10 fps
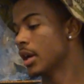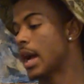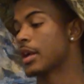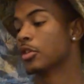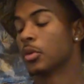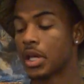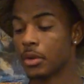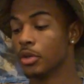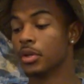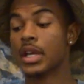I don't know what they were
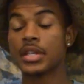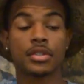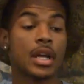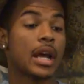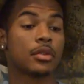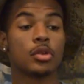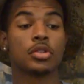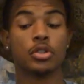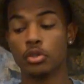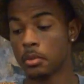doing yesterday. I don't know what
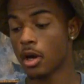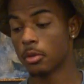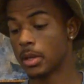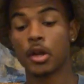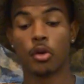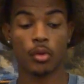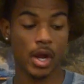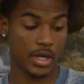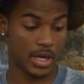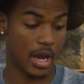they'll do tomorrow, but I know
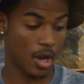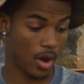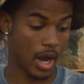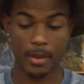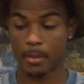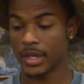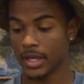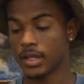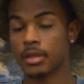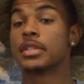right now I'm
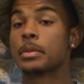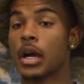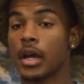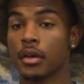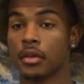making them smile.